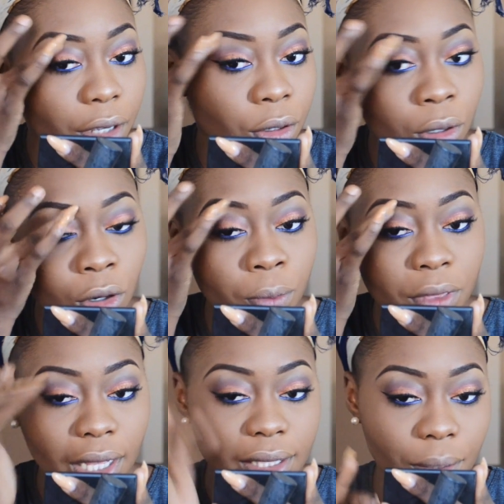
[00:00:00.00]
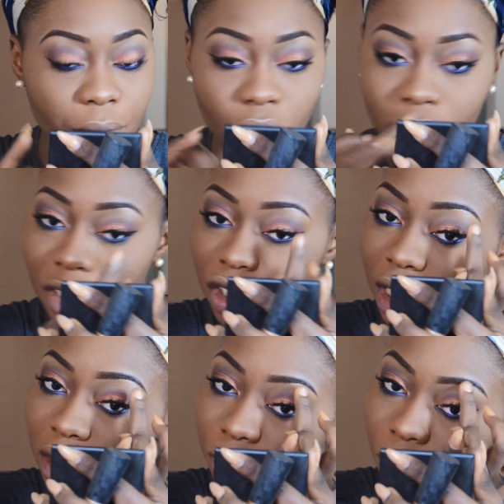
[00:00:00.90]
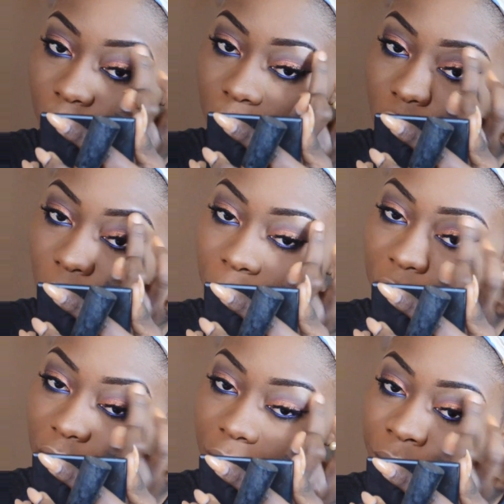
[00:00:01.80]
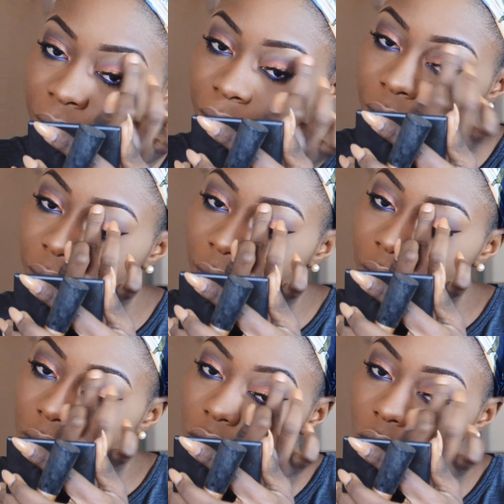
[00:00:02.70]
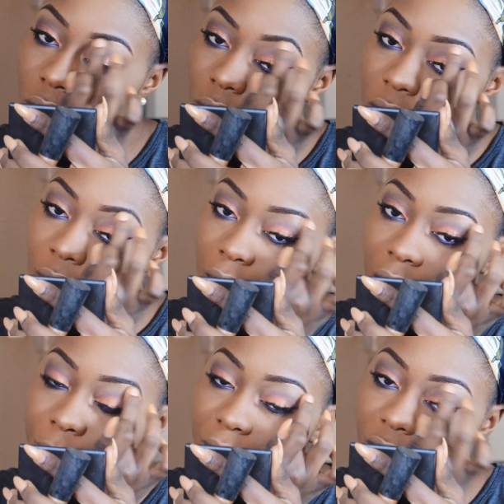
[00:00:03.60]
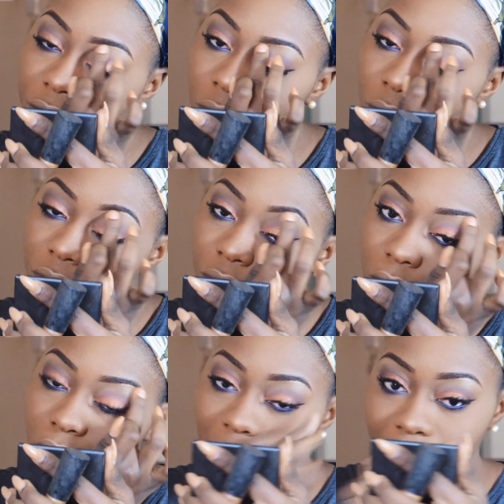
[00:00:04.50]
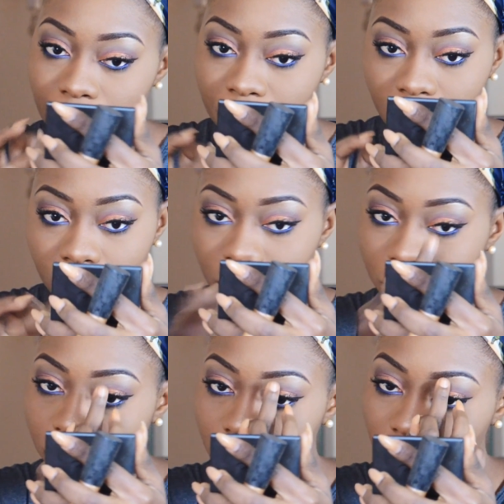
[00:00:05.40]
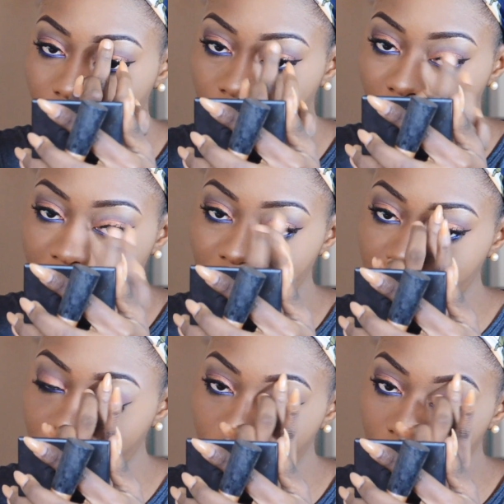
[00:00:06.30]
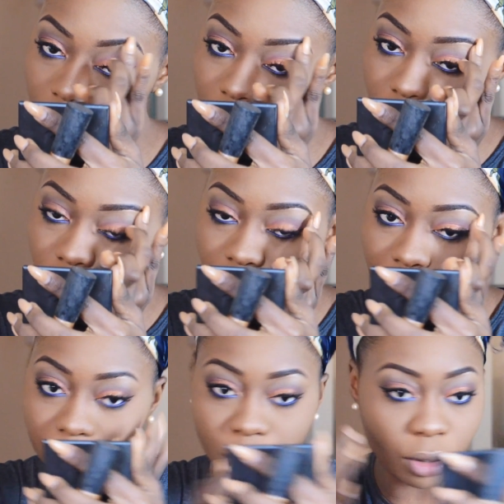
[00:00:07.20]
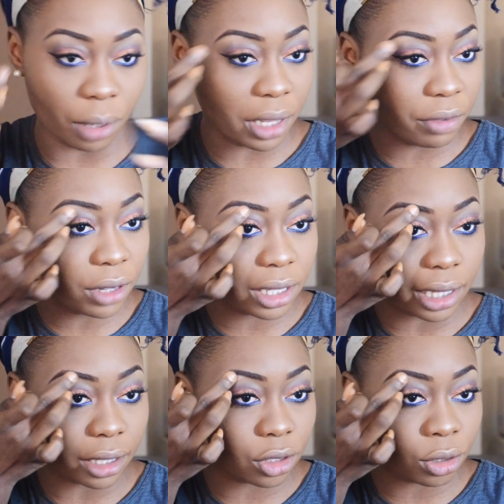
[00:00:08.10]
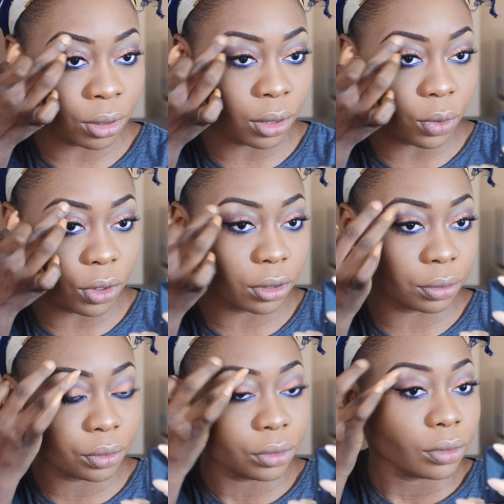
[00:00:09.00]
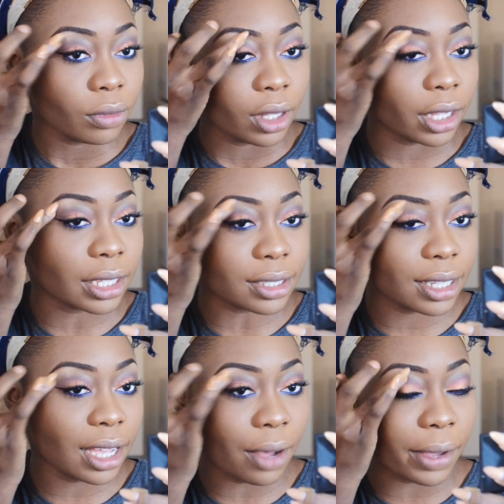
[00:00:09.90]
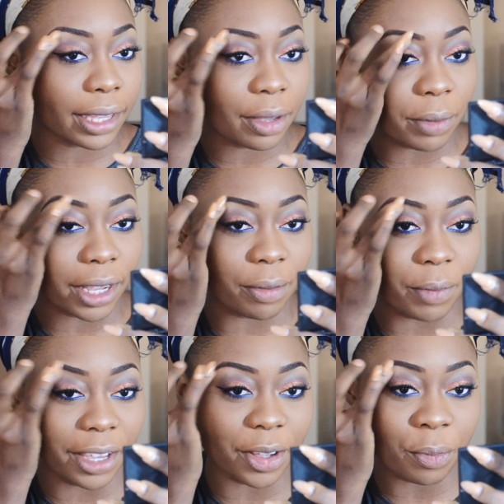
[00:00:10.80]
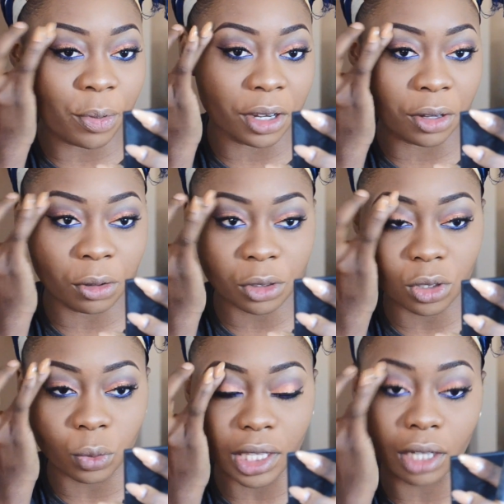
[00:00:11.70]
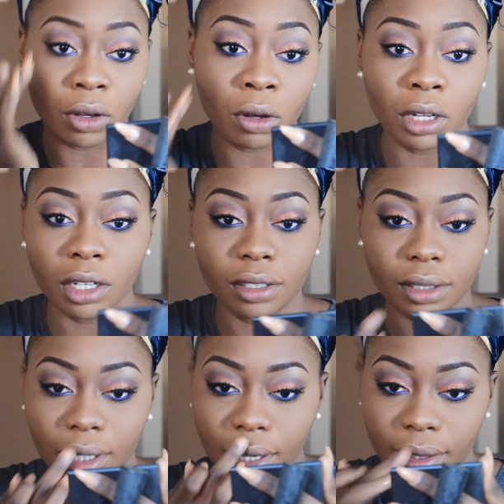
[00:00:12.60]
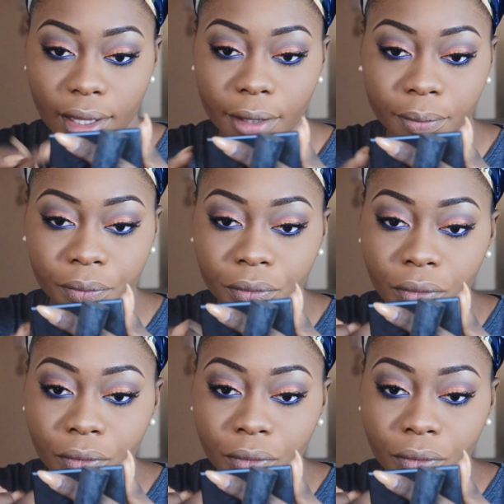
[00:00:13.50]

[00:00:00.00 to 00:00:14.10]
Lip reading: I hope that, I mean, you can share this video with somebody. So I mean, if you'd rather me do more of these videos, do let me know. I mean, I feel it's like a 2-in-1. You can see how I get my makeup on, and also we can all learn together.